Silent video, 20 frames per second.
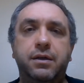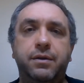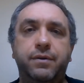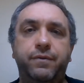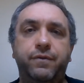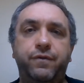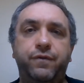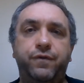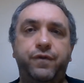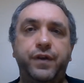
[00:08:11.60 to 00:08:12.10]

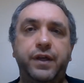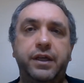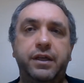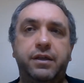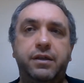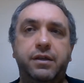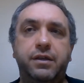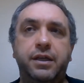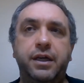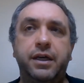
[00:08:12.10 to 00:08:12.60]

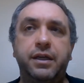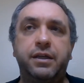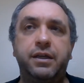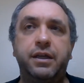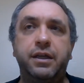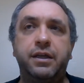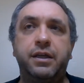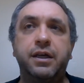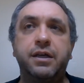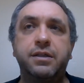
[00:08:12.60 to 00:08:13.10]
feat that
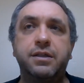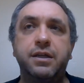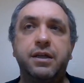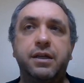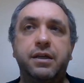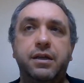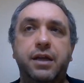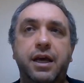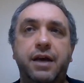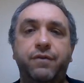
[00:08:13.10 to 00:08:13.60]
he
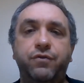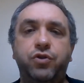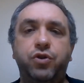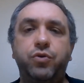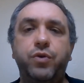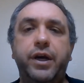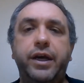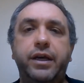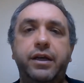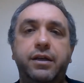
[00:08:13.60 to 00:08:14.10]
doesn't have
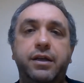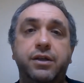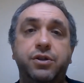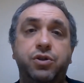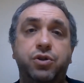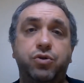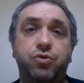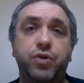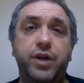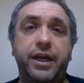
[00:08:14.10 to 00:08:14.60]
trained
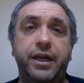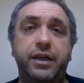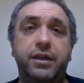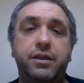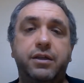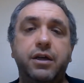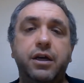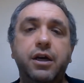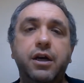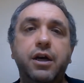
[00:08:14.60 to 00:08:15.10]
as
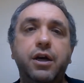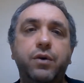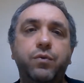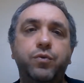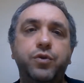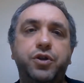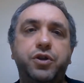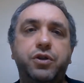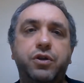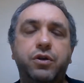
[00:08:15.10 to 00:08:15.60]
trained,
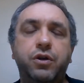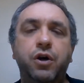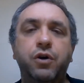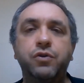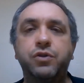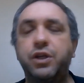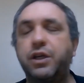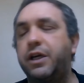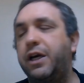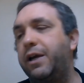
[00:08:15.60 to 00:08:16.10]
which
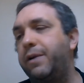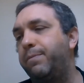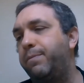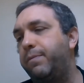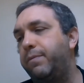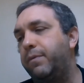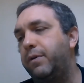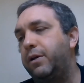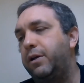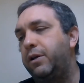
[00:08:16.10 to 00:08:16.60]
goes again
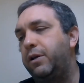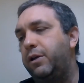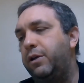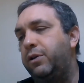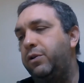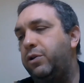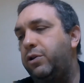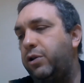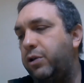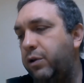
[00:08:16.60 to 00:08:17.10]

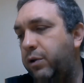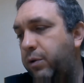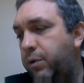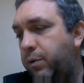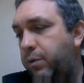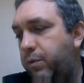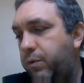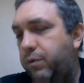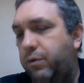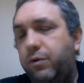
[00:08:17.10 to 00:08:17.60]

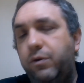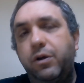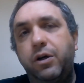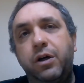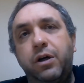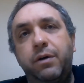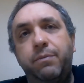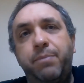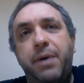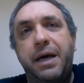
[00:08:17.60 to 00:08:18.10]
into
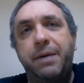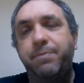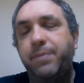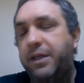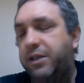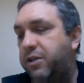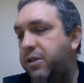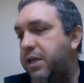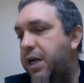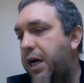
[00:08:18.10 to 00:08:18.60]

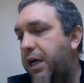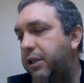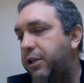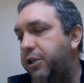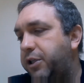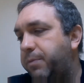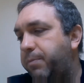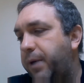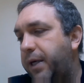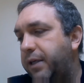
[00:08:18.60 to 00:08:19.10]
Batman's
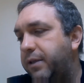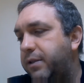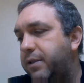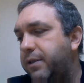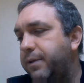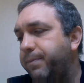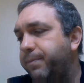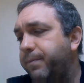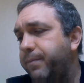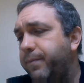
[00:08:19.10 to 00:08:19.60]
knowledge
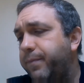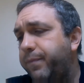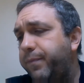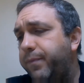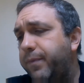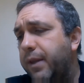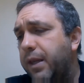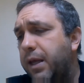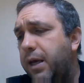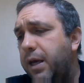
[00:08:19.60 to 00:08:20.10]
base.
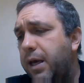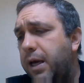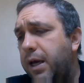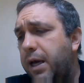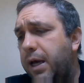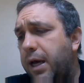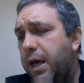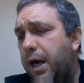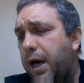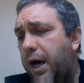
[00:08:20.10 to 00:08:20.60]

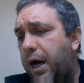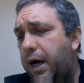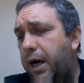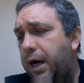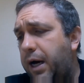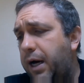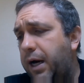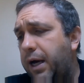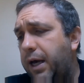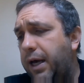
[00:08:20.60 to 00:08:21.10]

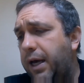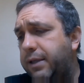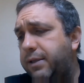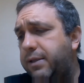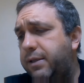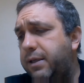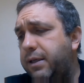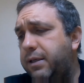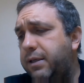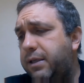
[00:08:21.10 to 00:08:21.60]
At
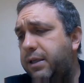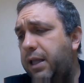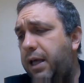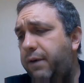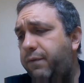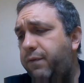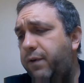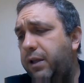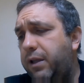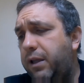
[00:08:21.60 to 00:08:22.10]
sixth
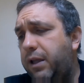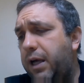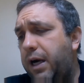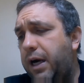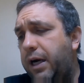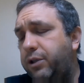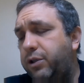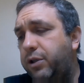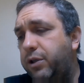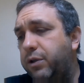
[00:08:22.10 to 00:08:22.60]
level,
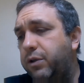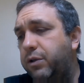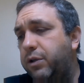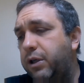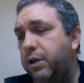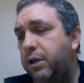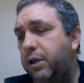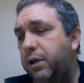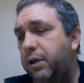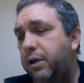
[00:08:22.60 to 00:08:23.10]
I took
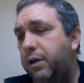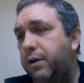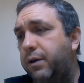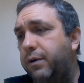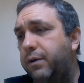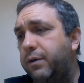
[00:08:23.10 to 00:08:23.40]
the